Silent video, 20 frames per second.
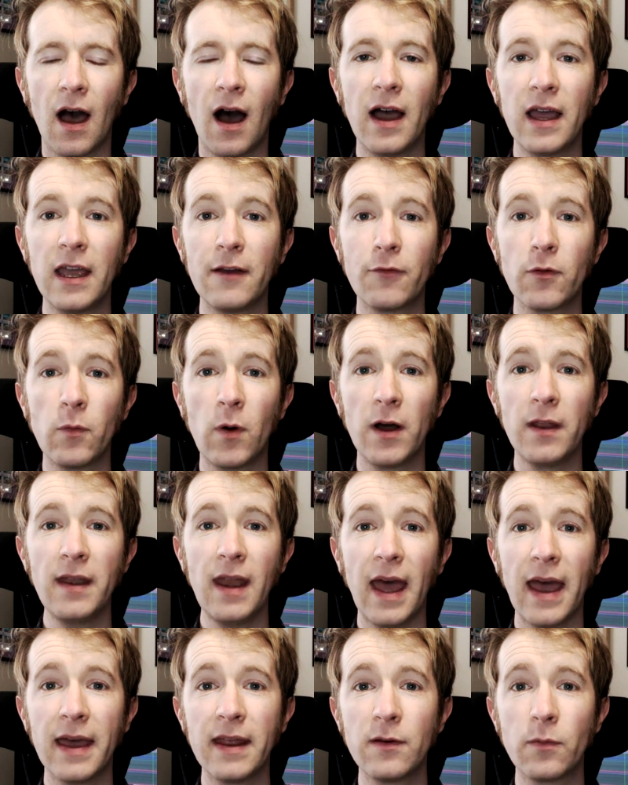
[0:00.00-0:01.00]
Hi everyone,
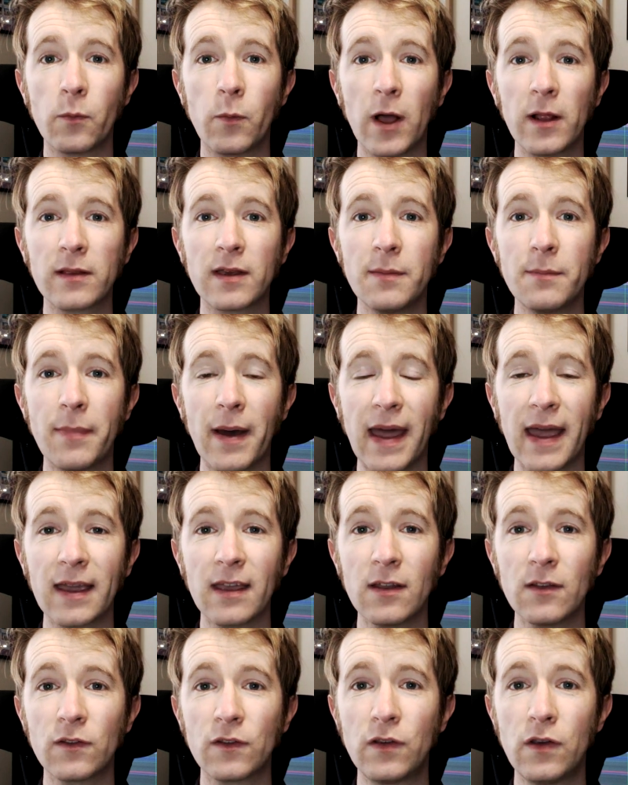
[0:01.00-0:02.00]
and welcome
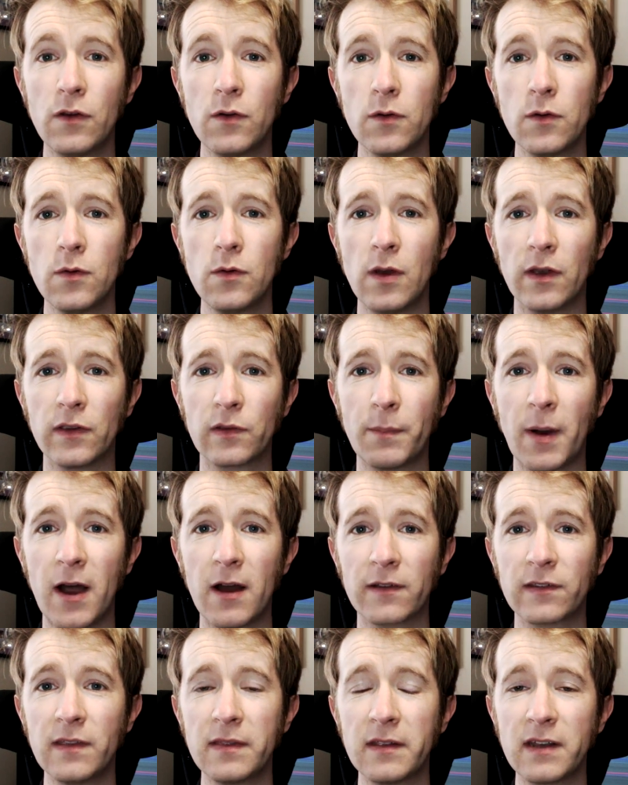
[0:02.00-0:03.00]
back to
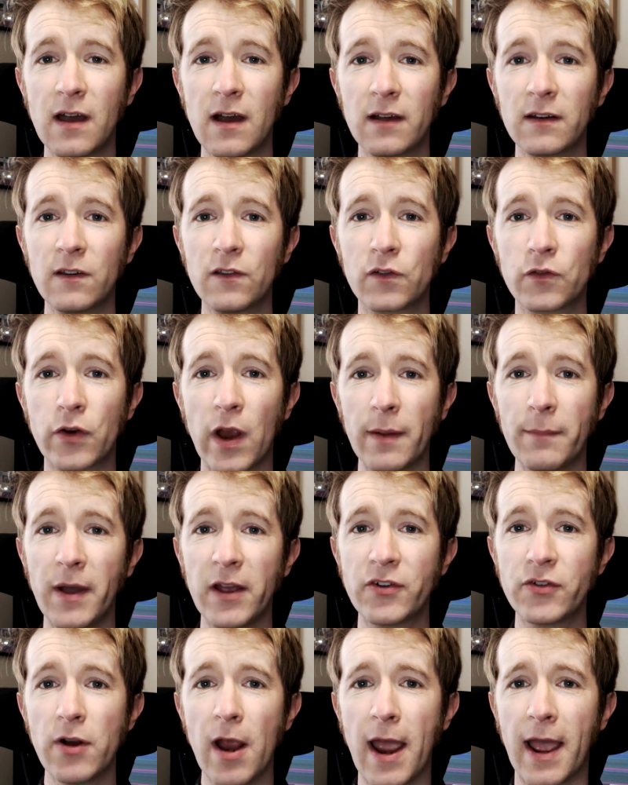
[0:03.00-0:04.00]
Sparks in the Darkness track by
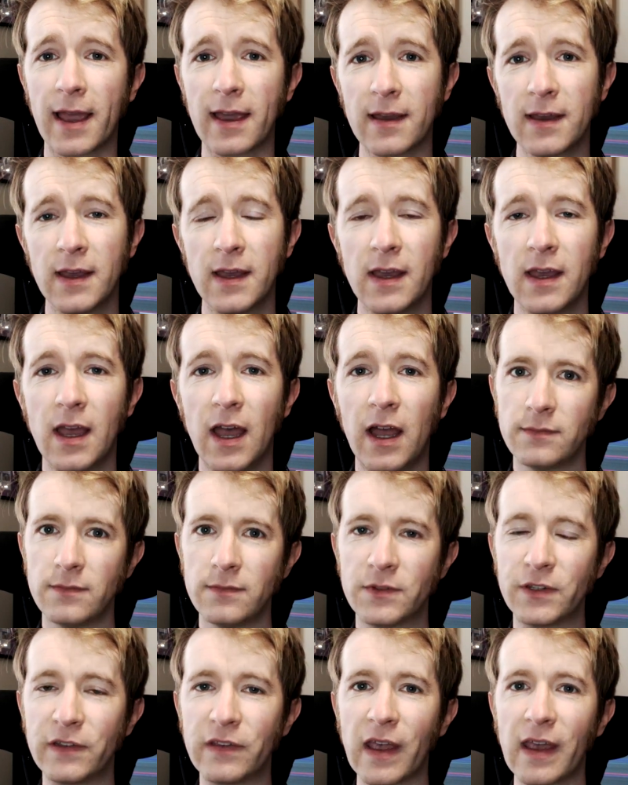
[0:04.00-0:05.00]
track.
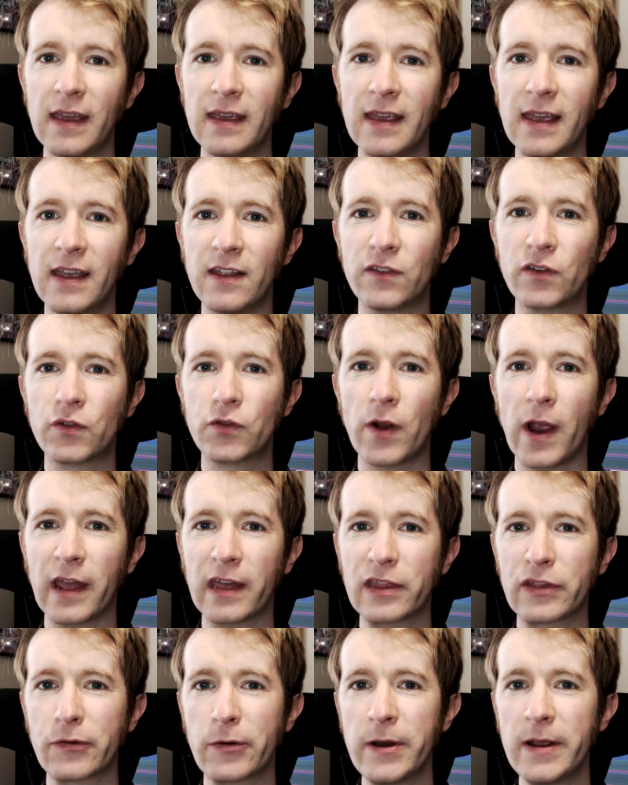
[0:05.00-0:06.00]
Today it's track
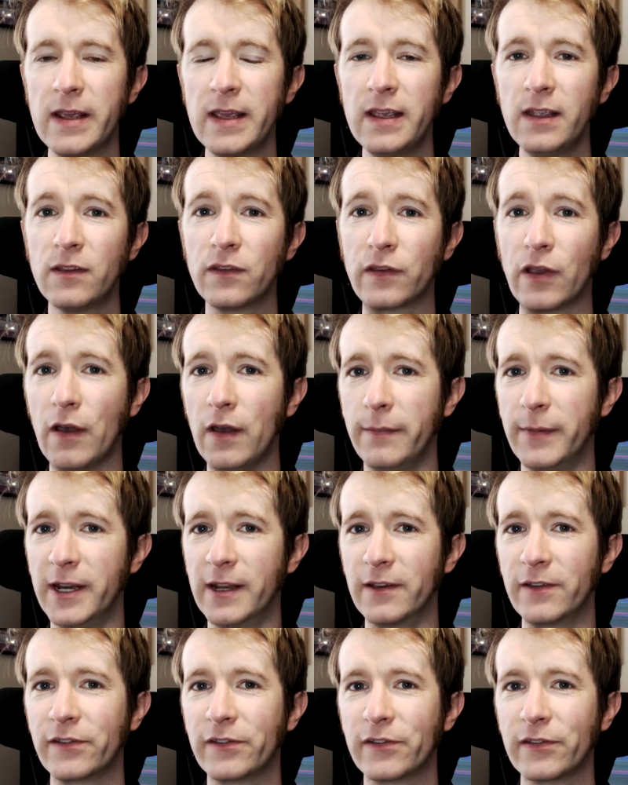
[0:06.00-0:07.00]
3,
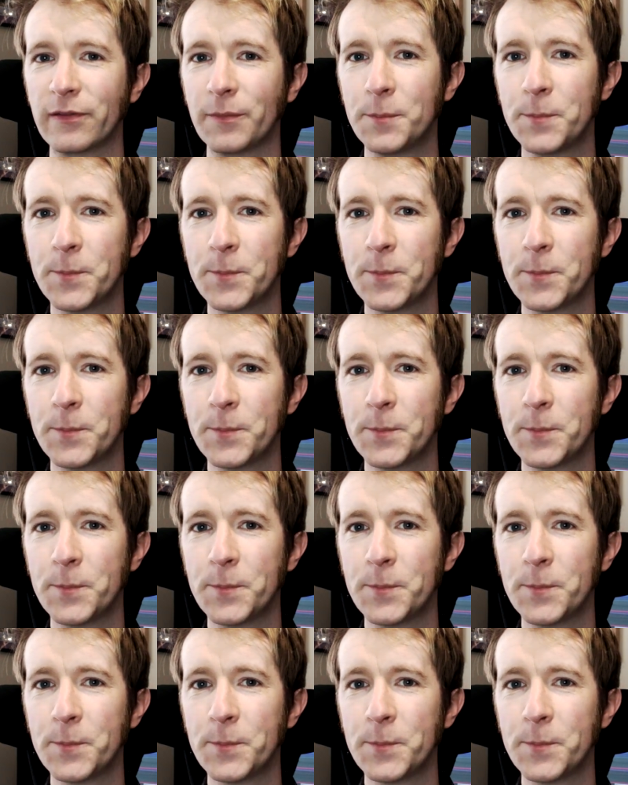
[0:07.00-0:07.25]
Terminus.